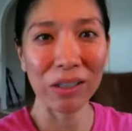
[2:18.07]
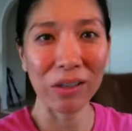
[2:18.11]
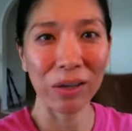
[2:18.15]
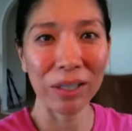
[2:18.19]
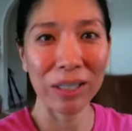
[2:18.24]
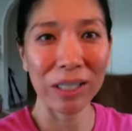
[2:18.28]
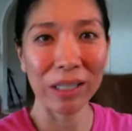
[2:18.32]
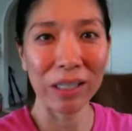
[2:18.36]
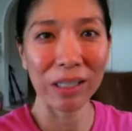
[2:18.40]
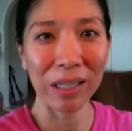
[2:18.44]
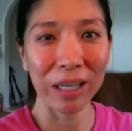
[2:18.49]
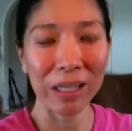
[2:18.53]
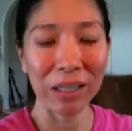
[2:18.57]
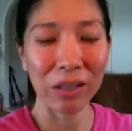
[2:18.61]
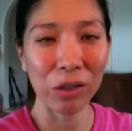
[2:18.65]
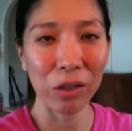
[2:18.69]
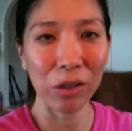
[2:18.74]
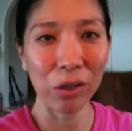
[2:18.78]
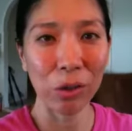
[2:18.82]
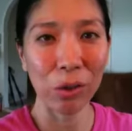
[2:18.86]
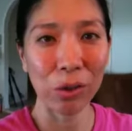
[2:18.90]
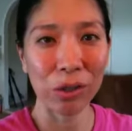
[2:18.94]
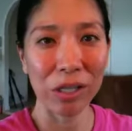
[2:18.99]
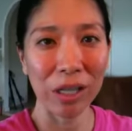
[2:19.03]
So I decided to
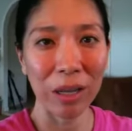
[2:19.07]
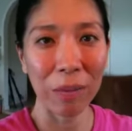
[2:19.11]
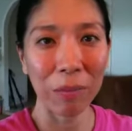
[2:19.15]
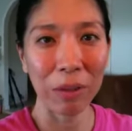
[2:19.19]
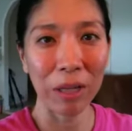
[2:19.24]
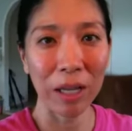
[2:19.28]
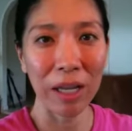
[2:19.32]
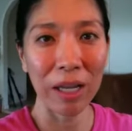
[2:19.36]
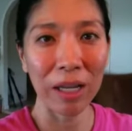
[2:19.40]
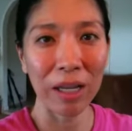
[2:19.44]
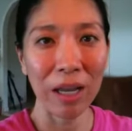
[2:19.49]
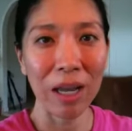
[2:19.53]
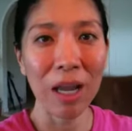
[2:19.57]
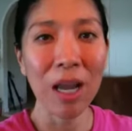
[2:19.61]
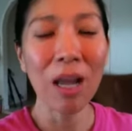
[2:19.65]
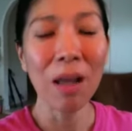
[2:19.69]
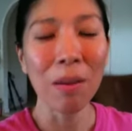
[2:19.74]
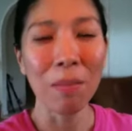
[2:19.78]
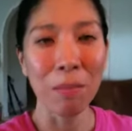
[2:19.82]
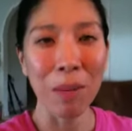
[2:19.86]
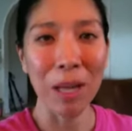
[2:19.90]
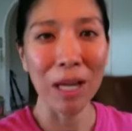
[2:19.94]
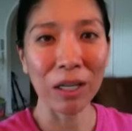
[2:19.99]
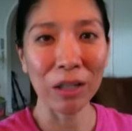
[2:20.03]
do something,
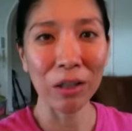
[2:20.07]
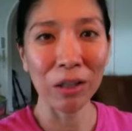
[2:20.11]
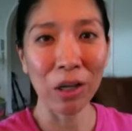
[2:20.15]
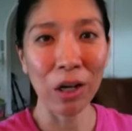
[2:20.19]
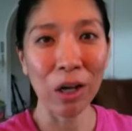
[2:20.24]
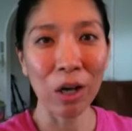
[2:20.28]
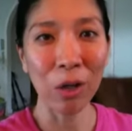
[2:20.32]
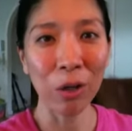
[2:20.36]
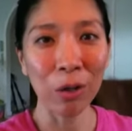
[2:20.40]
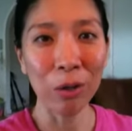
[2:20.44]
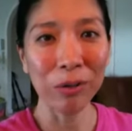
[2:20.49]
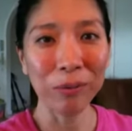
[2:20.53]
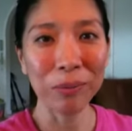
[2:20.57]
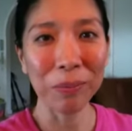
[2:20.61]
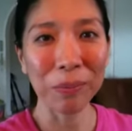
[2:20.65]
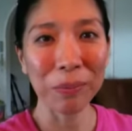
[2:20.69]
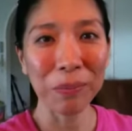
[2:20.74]
make a note,